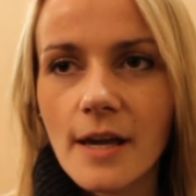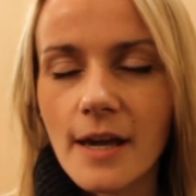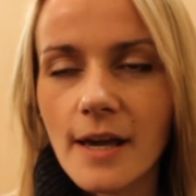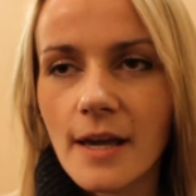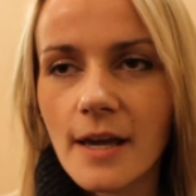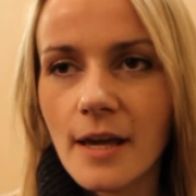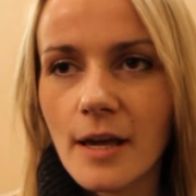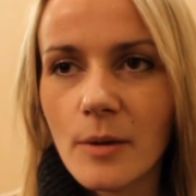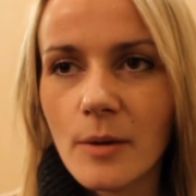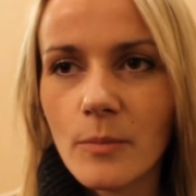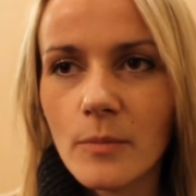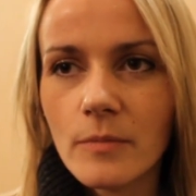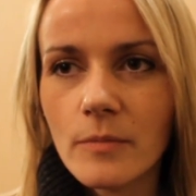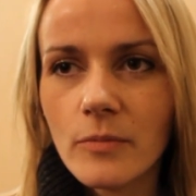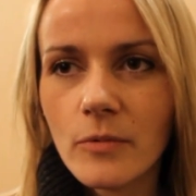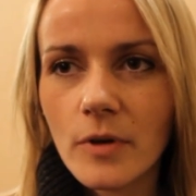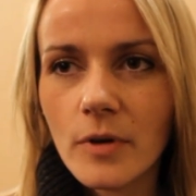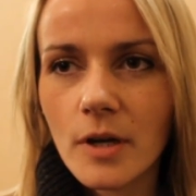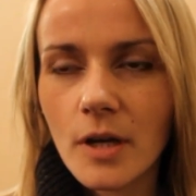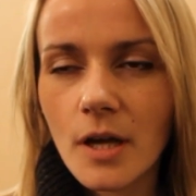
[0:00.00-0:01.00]

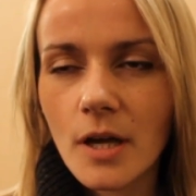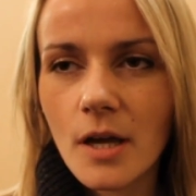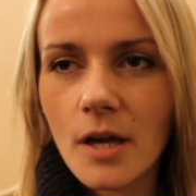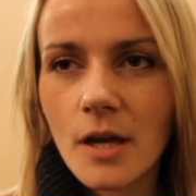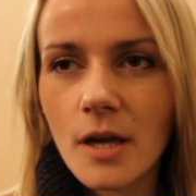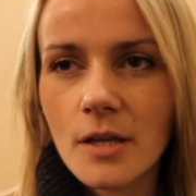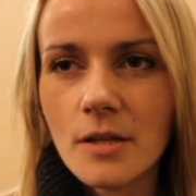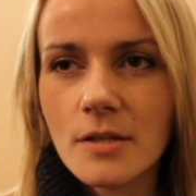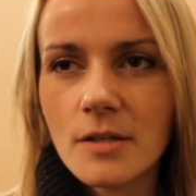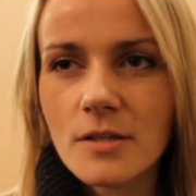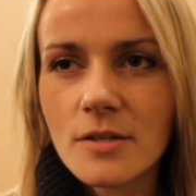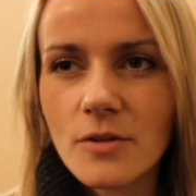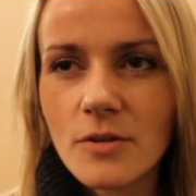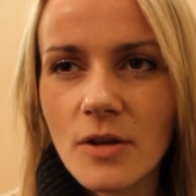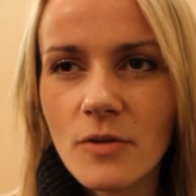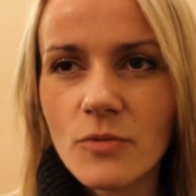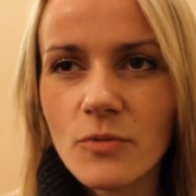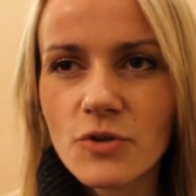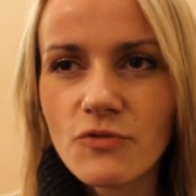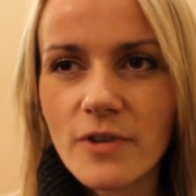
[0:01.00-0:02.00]
And
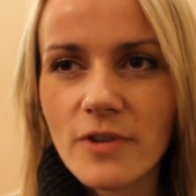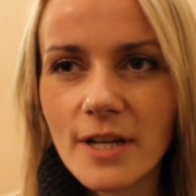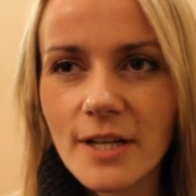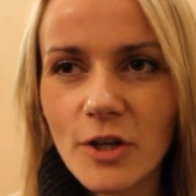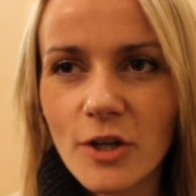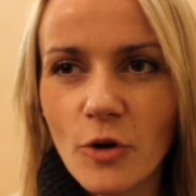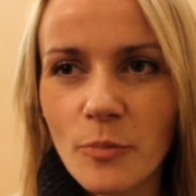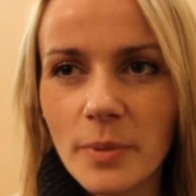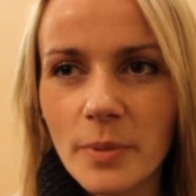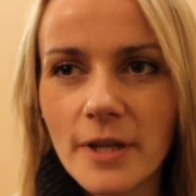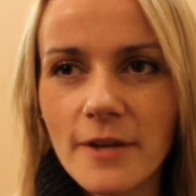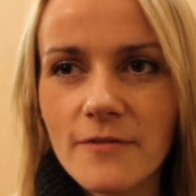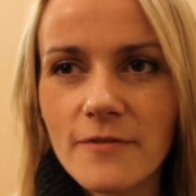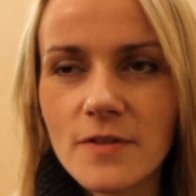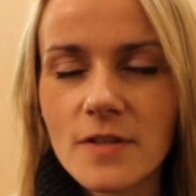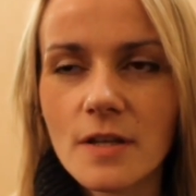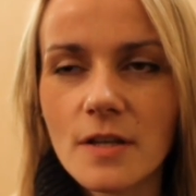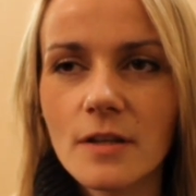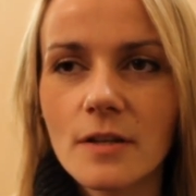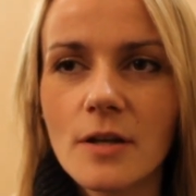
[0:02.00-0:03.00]
it was really
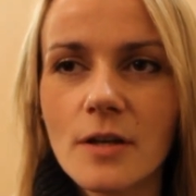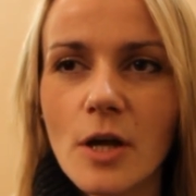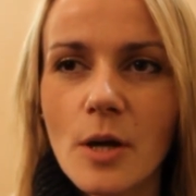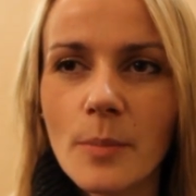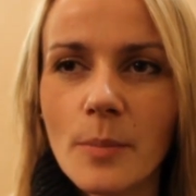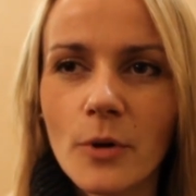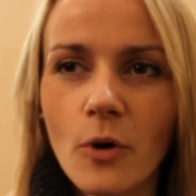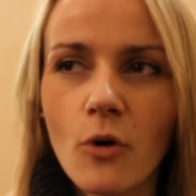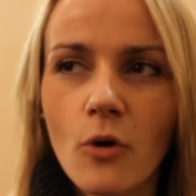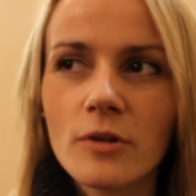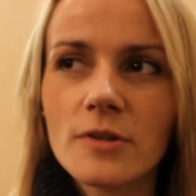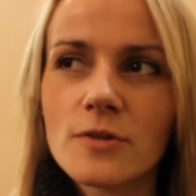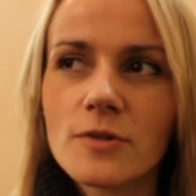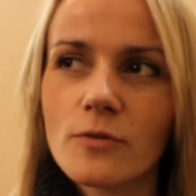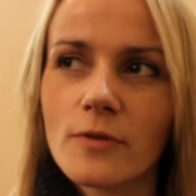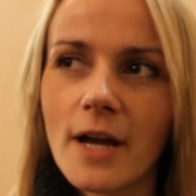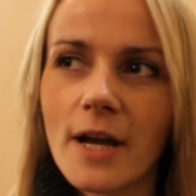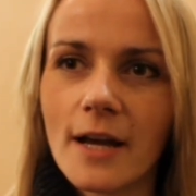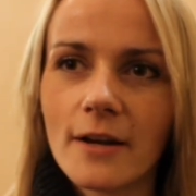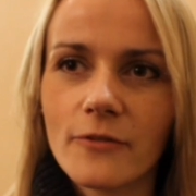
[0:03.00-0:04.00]
uplifting, but
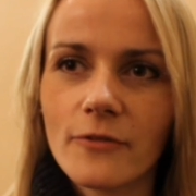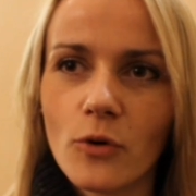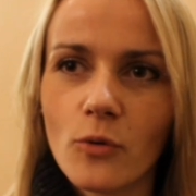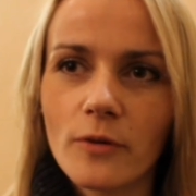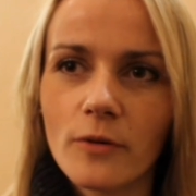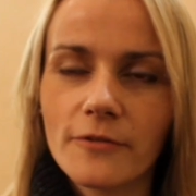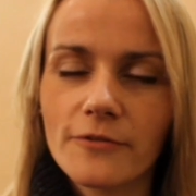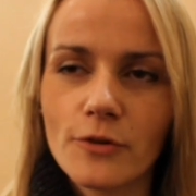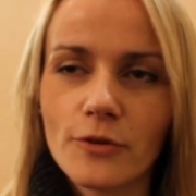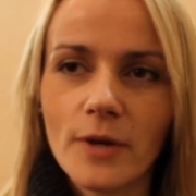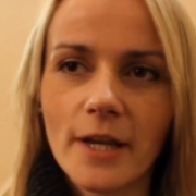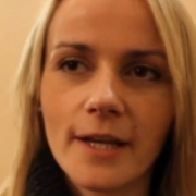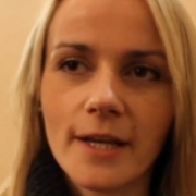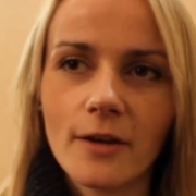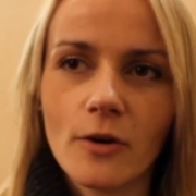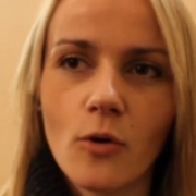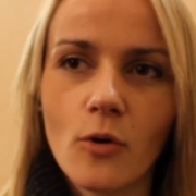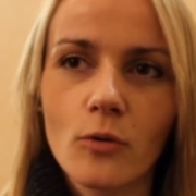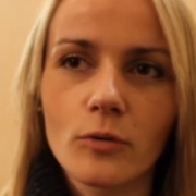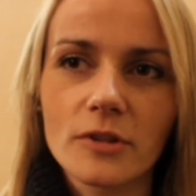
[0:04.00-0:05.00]
also kind of going through like a
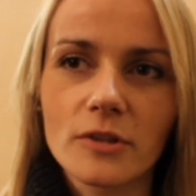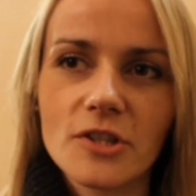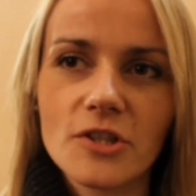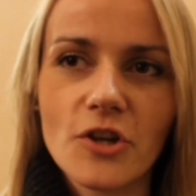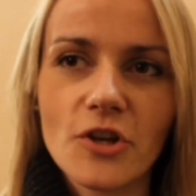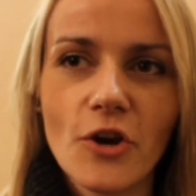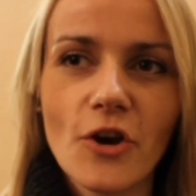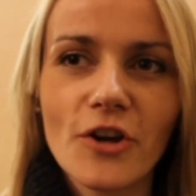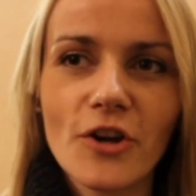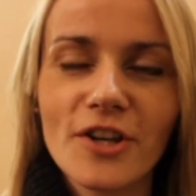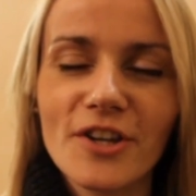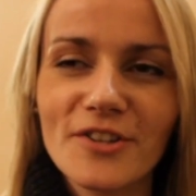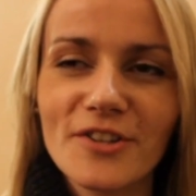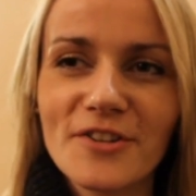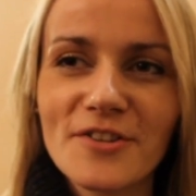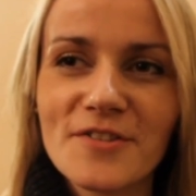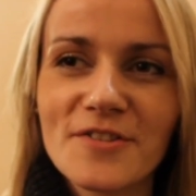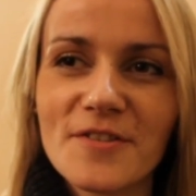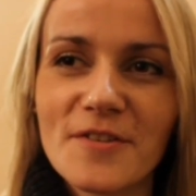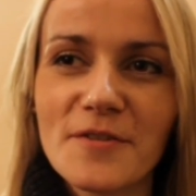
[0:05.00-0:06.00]
cold
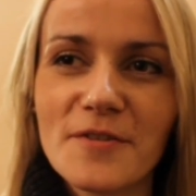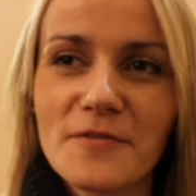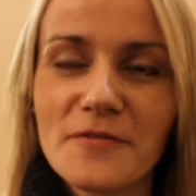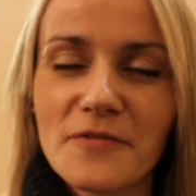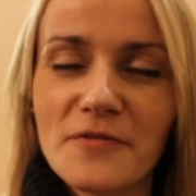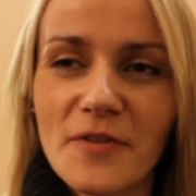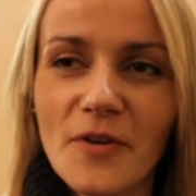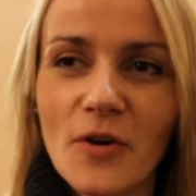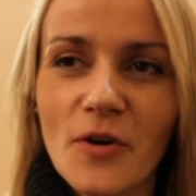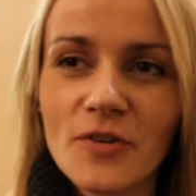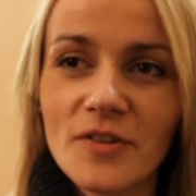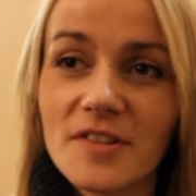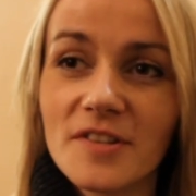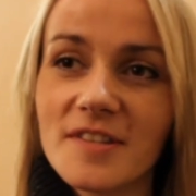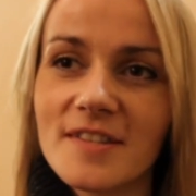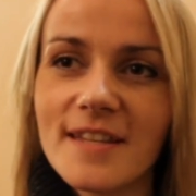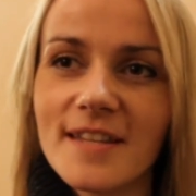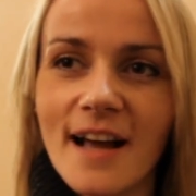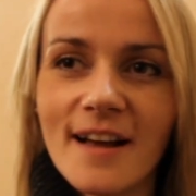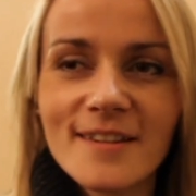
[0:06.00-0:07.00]
turkeyness of
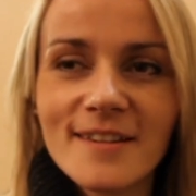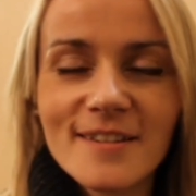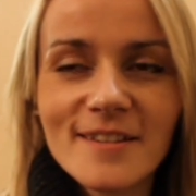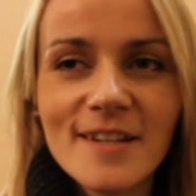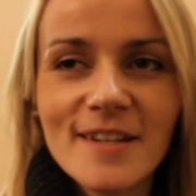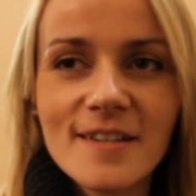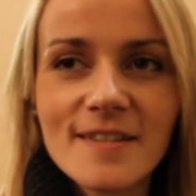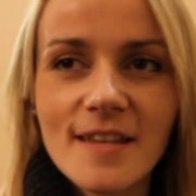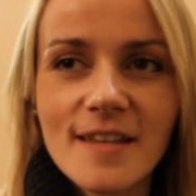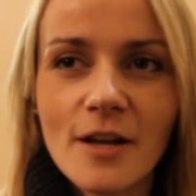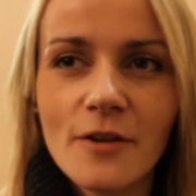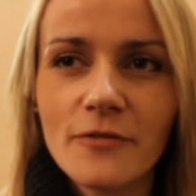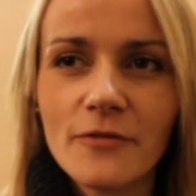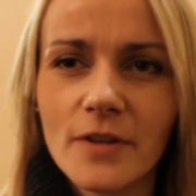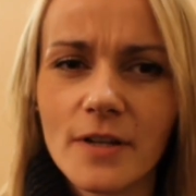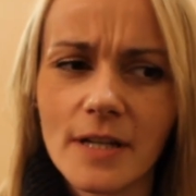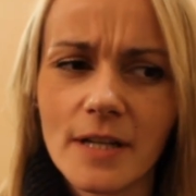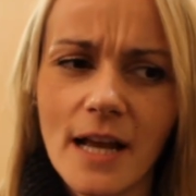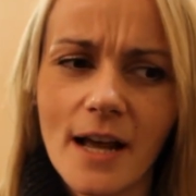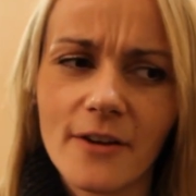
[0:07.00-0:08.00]
understanding yourself
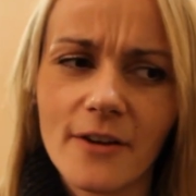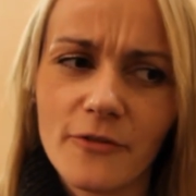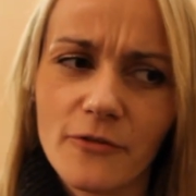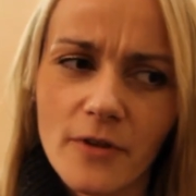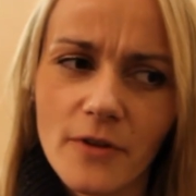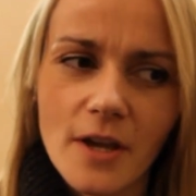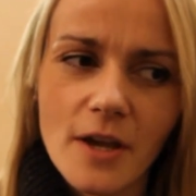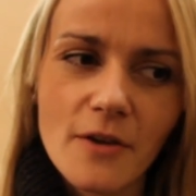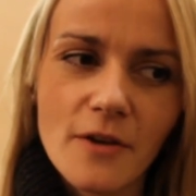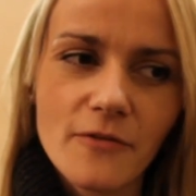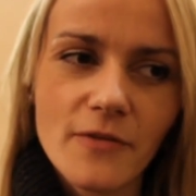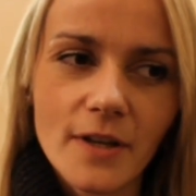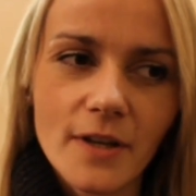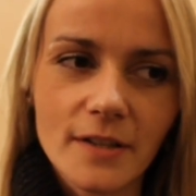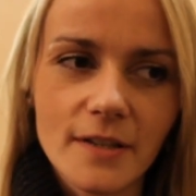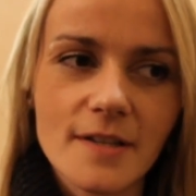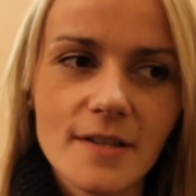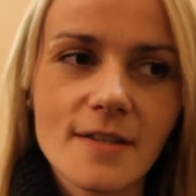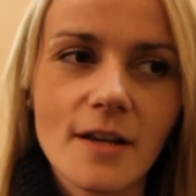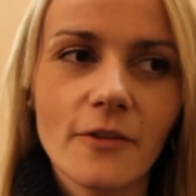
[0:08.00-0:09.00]
and kind of
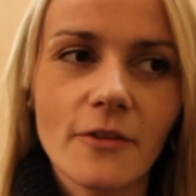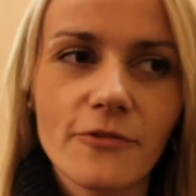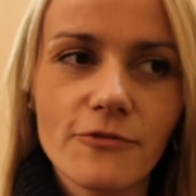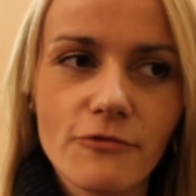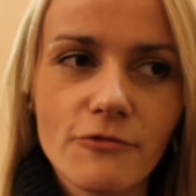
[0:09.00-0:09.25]
feeling yourself